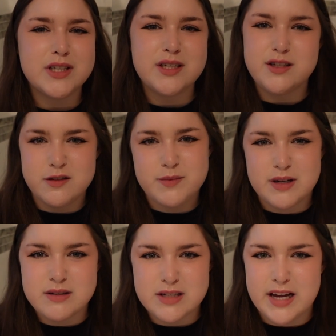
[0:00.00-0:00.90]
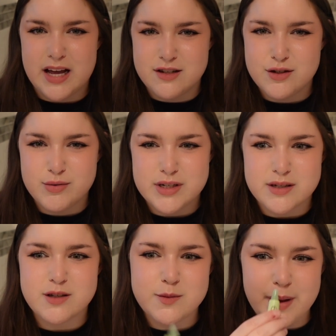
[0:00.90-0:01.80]
really smells like as you would
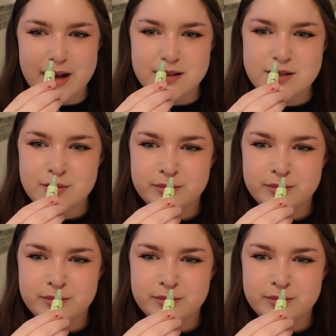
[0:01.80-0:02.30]
expect,